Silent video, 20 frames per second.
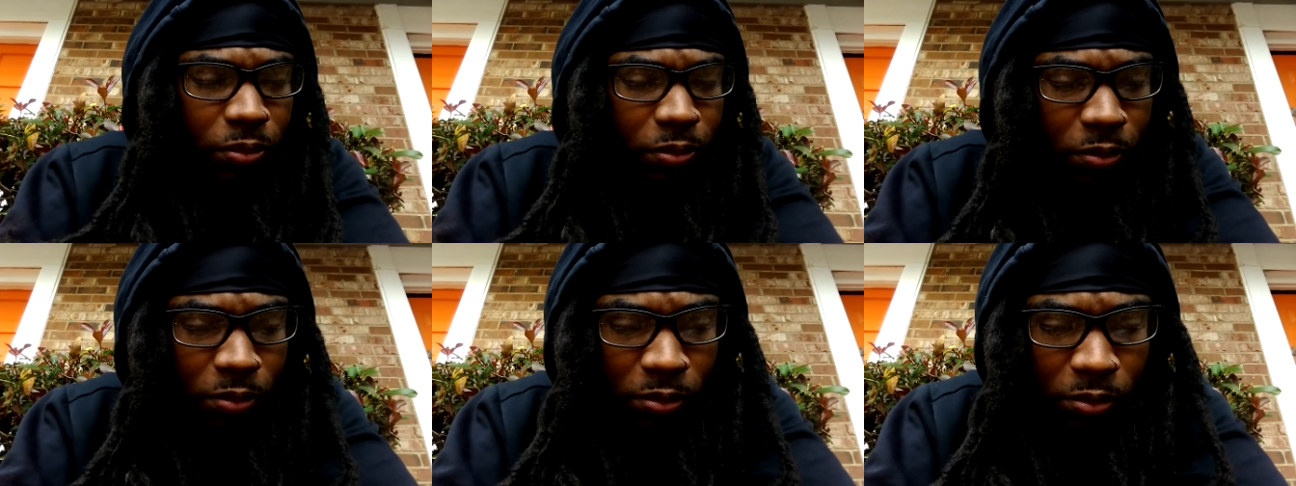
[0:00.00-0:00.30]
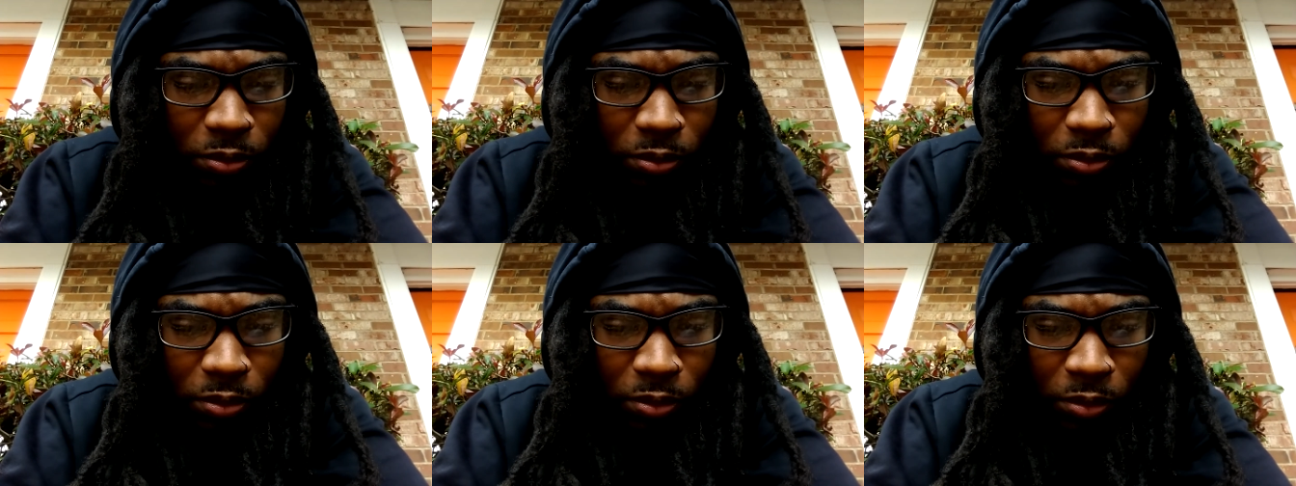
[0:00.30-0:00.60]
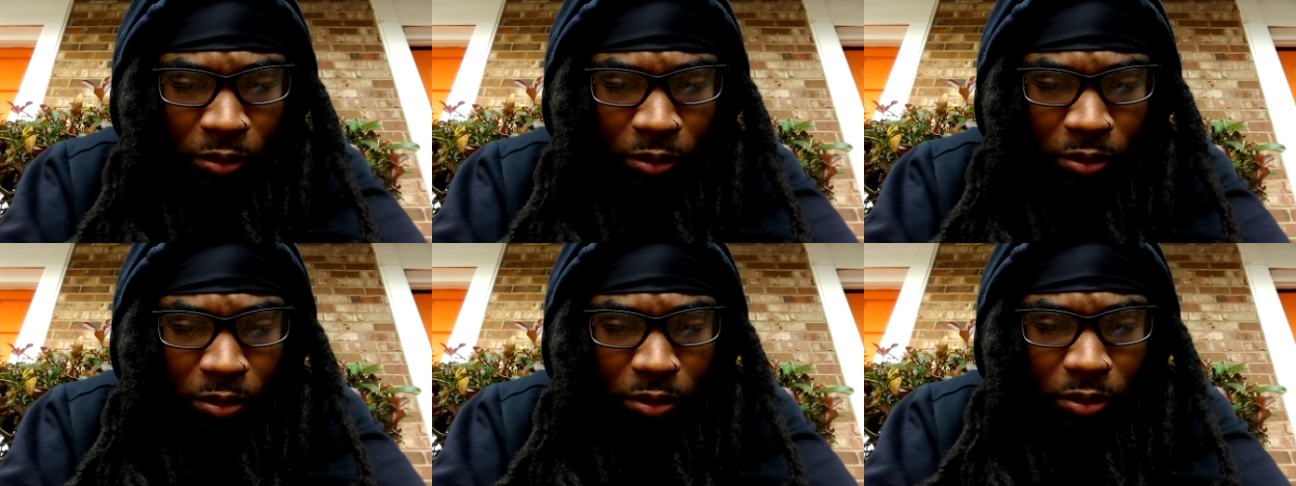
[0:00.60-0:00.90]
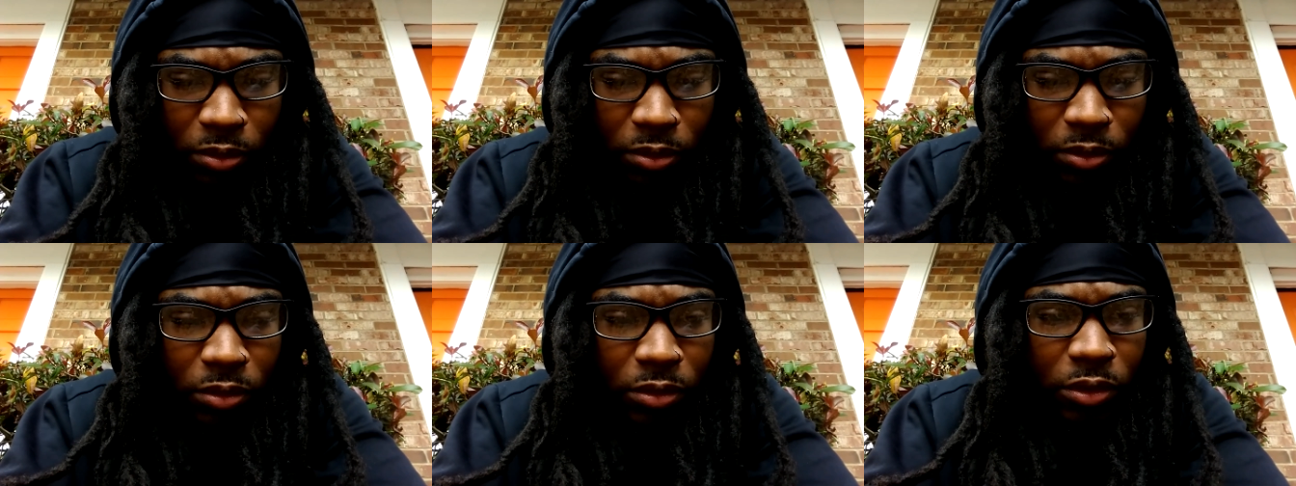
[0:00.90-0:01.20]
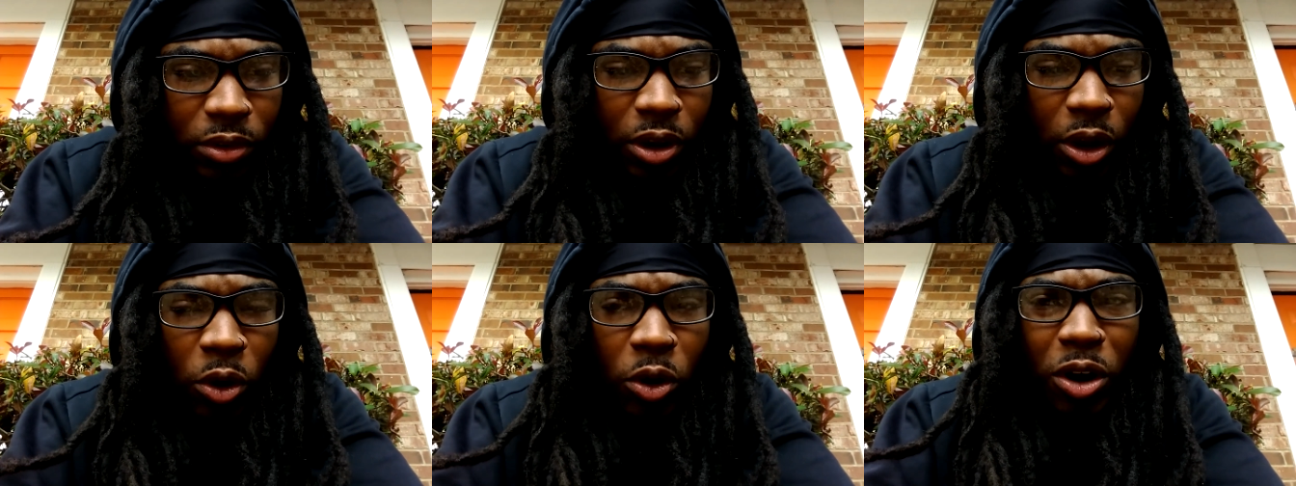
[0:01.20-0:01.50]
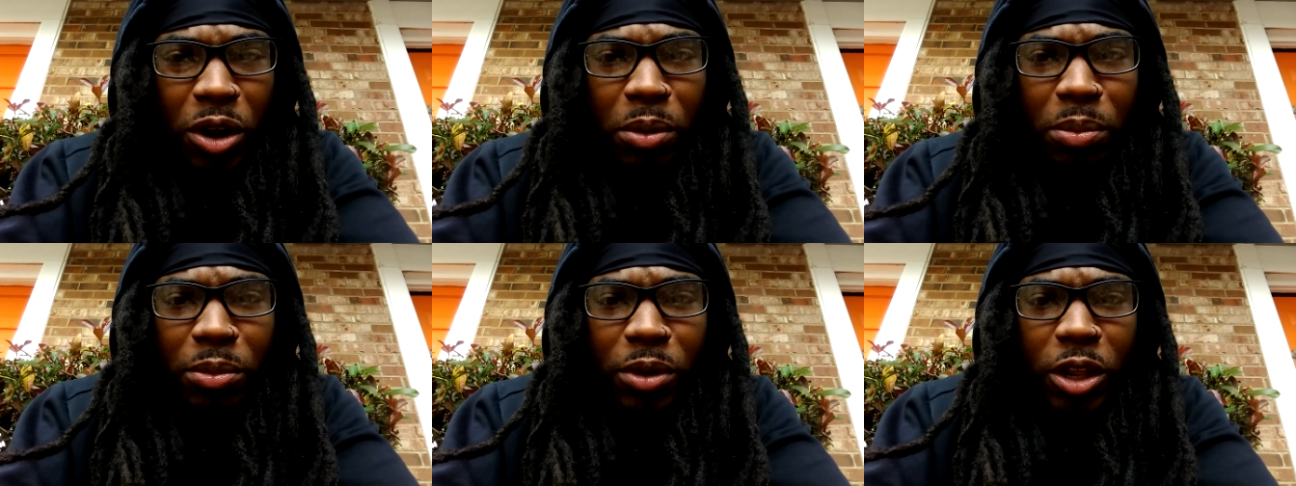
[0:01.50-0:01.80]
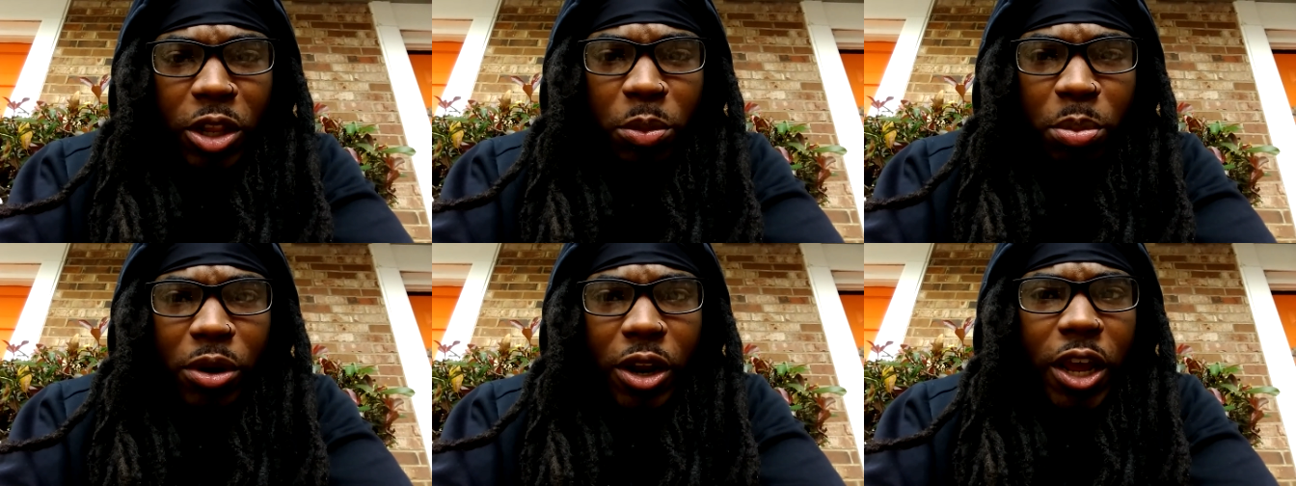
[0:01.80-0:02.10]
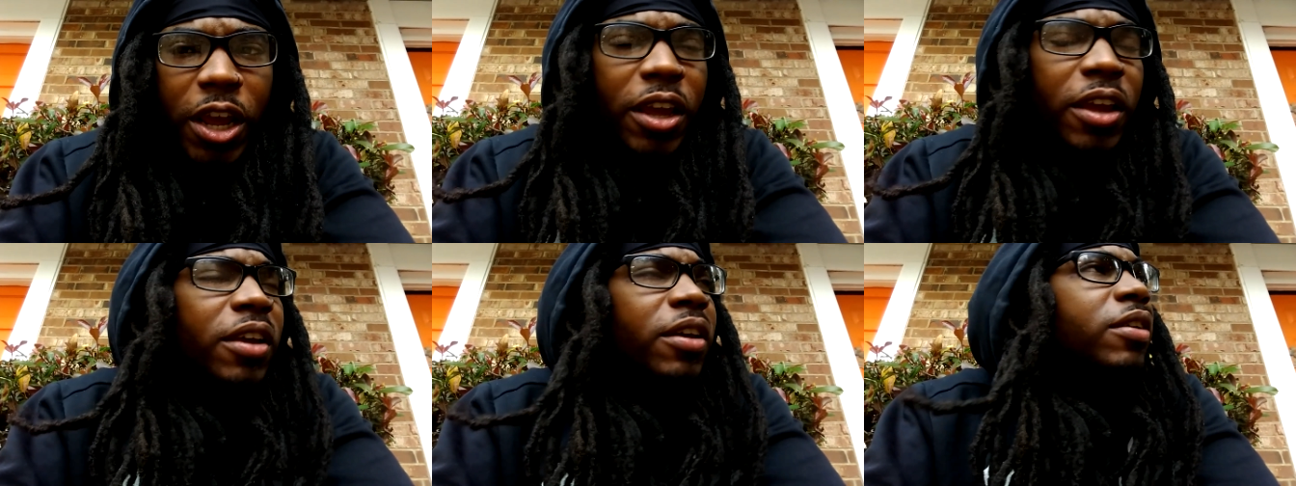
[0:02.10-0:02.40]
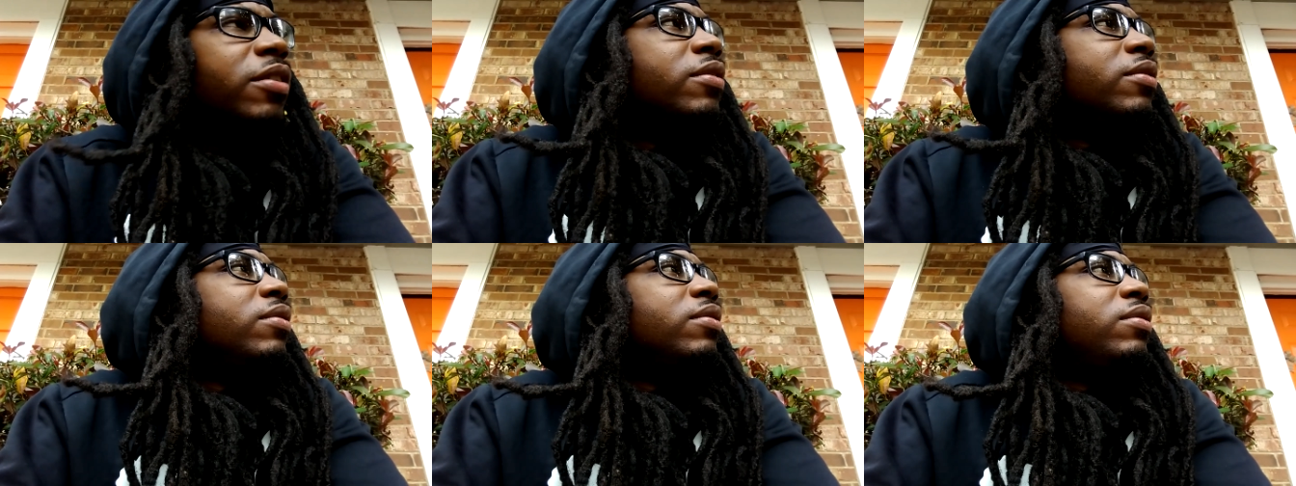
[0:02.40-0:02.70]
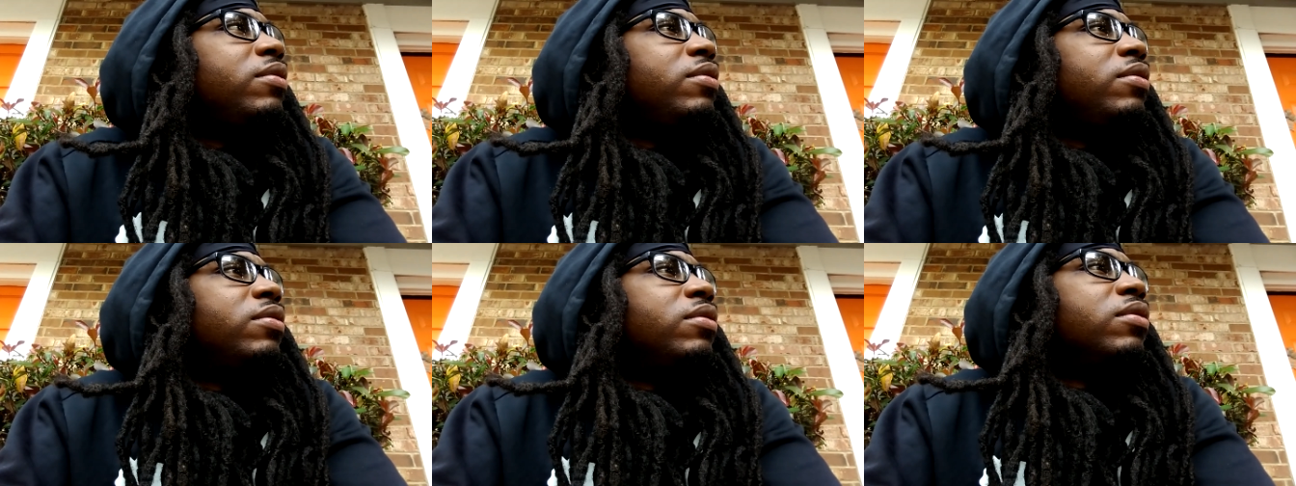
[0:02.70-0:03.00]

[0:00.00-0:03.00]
Hold up, another plane.